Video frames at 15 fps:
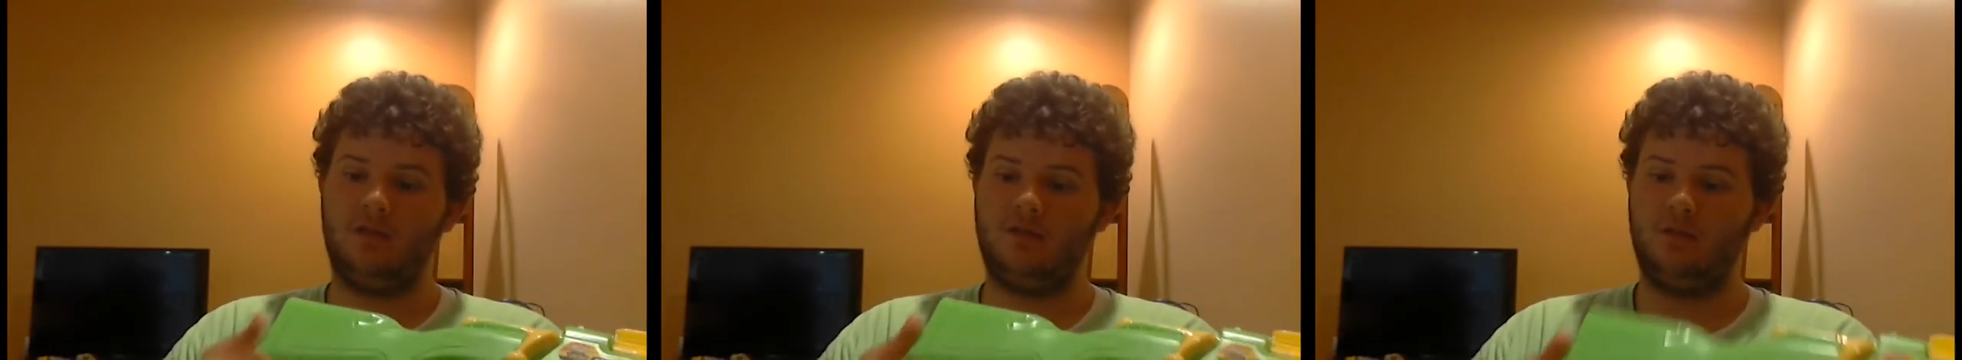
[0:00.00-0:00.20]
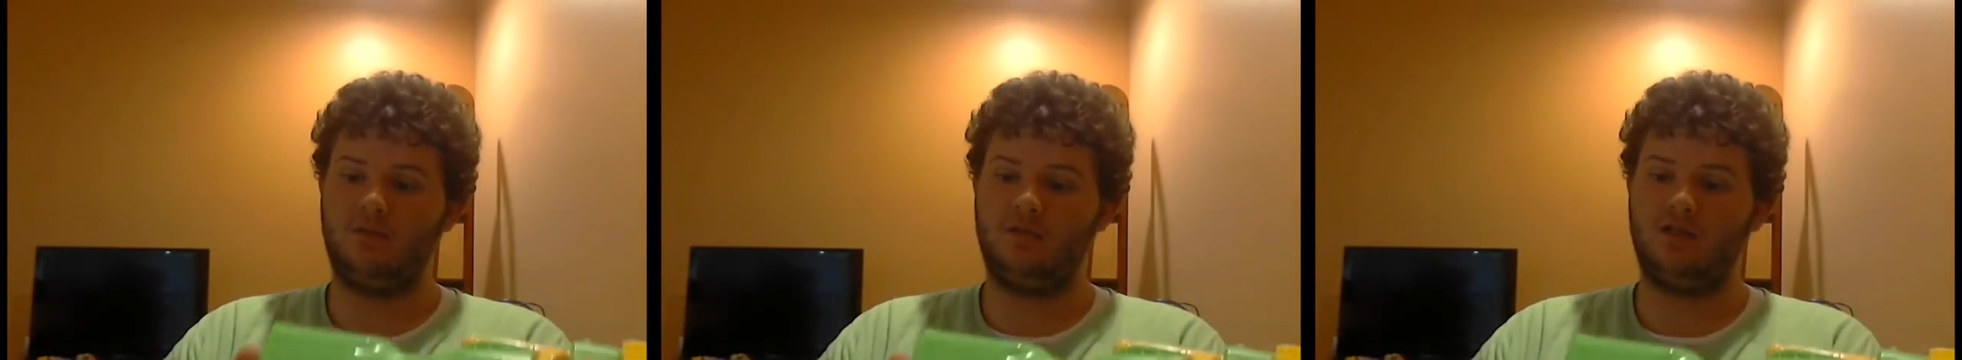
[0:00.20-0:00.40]

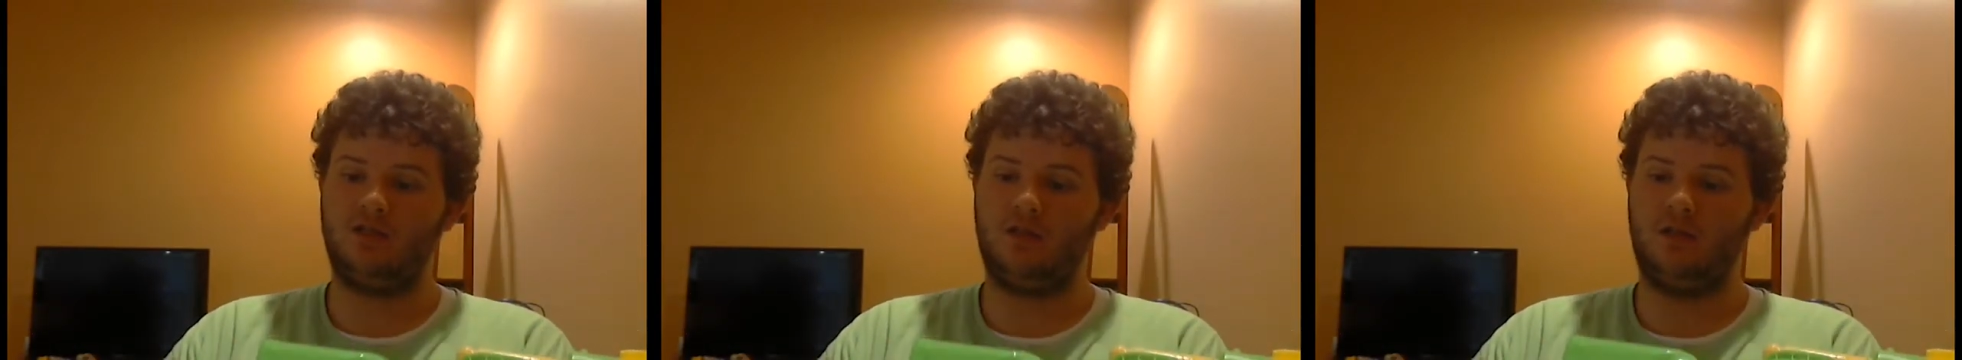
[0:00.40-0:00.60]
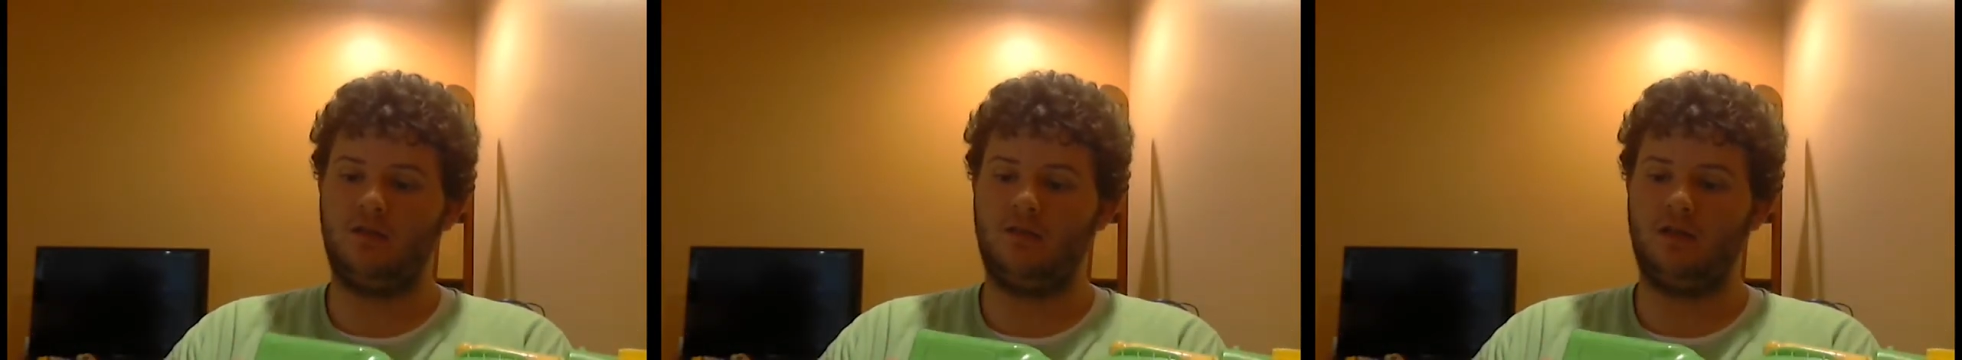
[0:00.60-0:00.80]
so I'm just
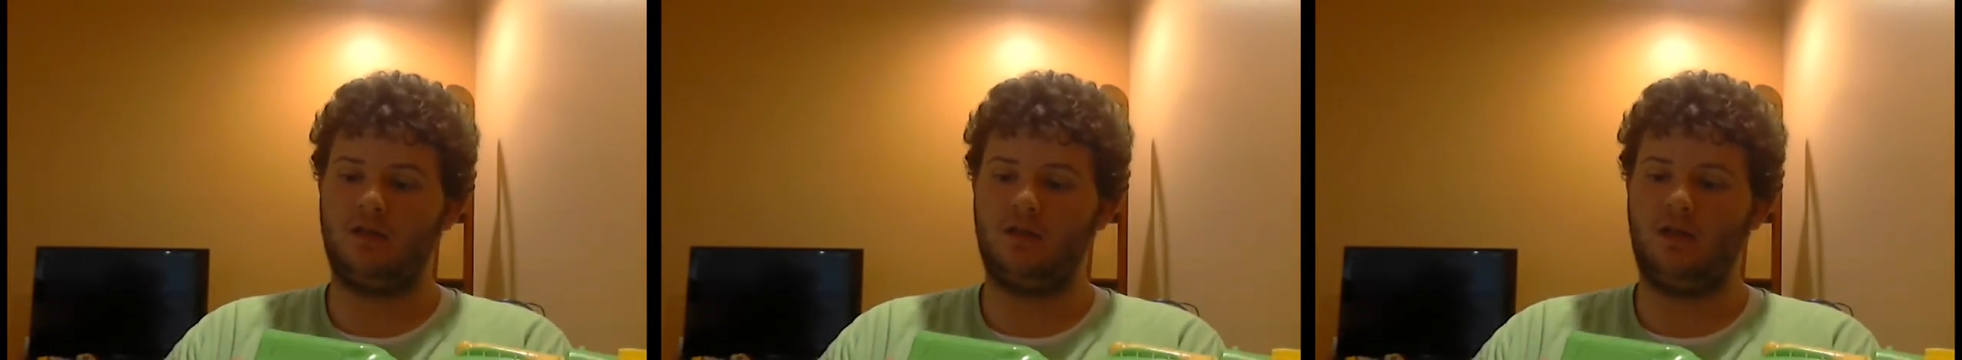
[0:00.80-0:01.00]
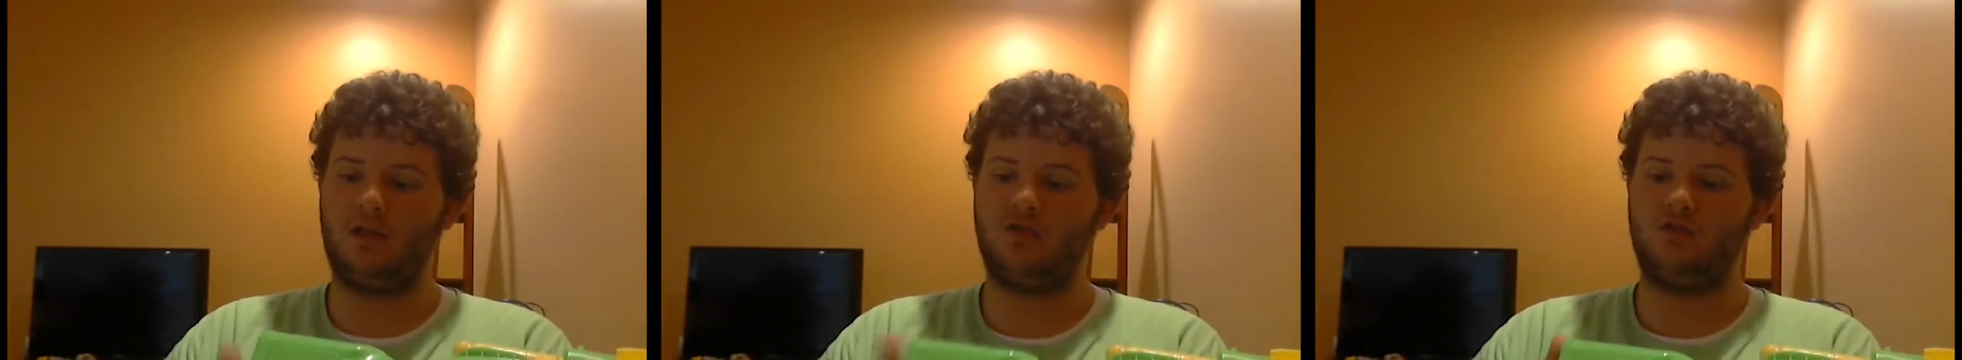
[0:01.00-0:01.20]
going to give it like
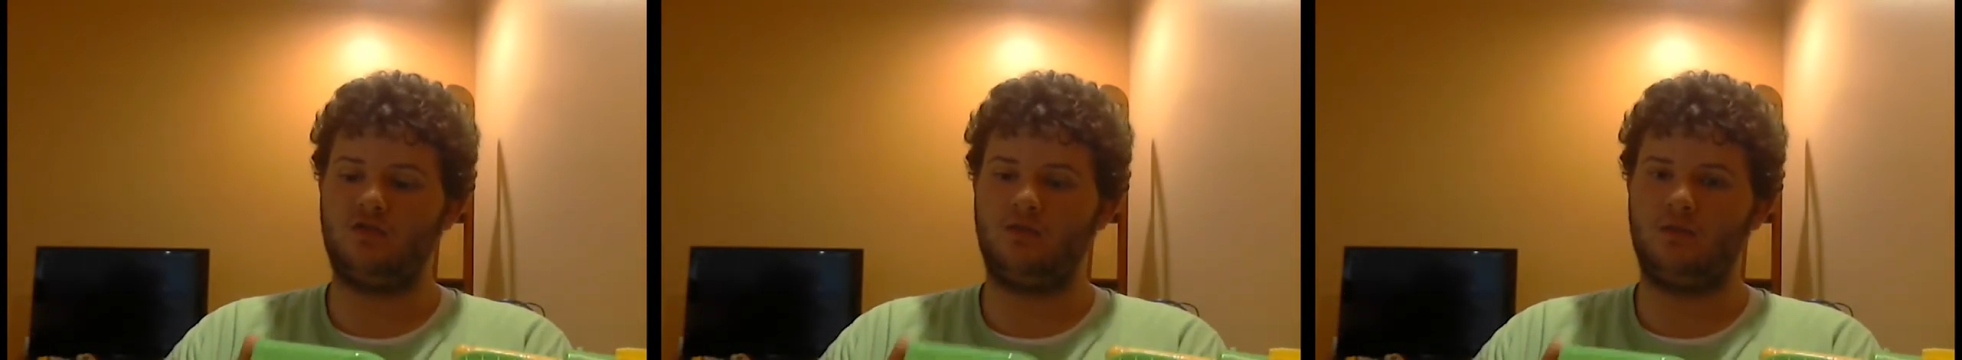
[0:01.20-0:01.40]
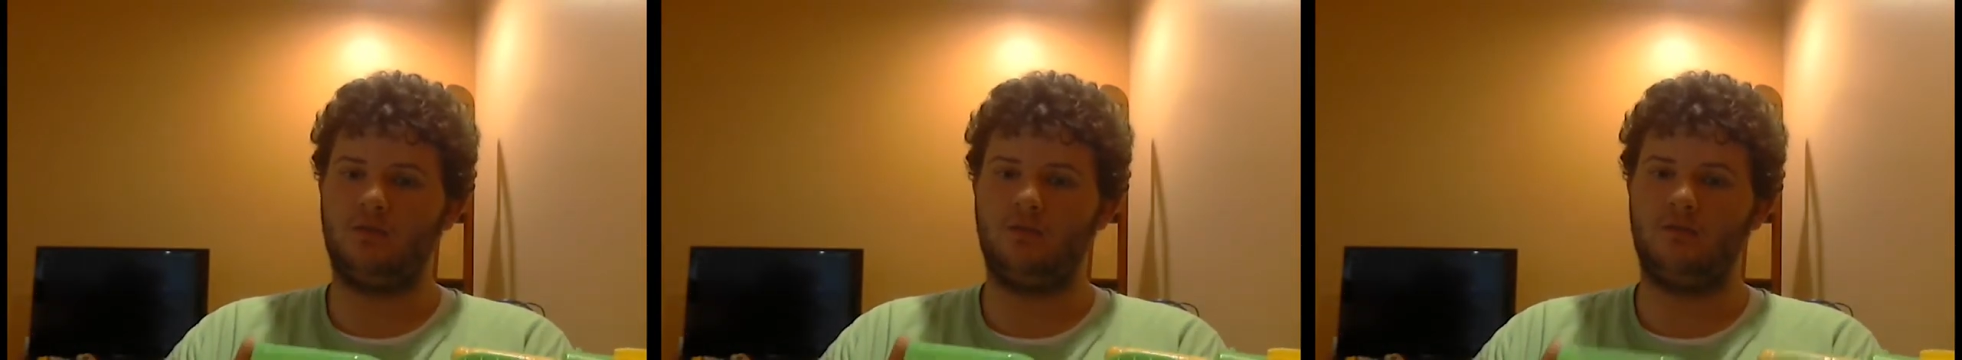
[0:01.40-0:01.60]
an
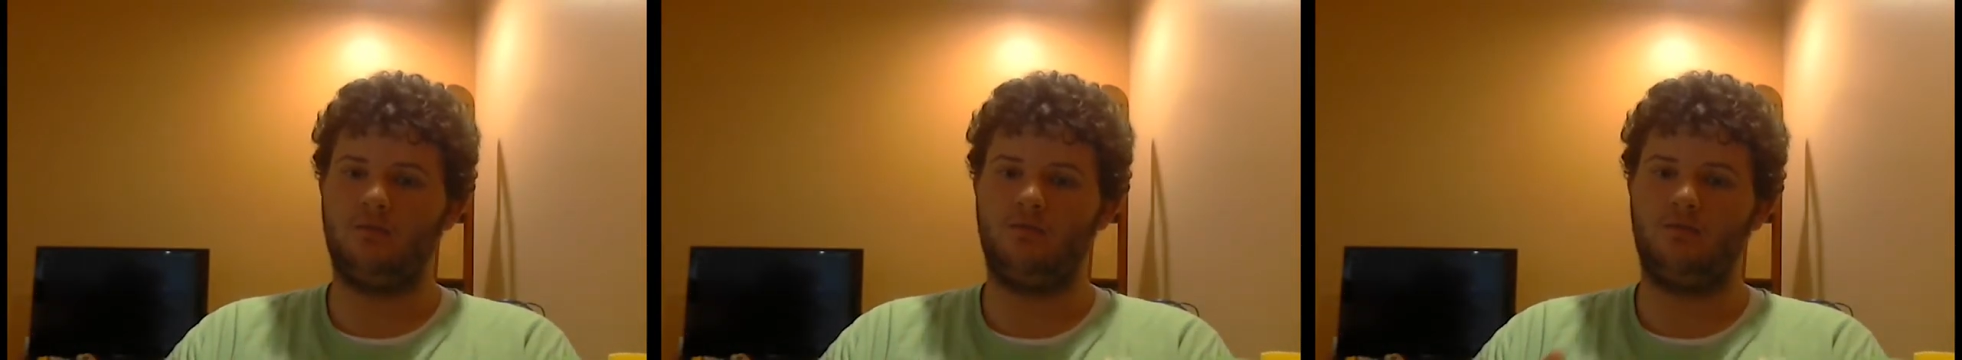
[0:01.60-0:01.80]
extra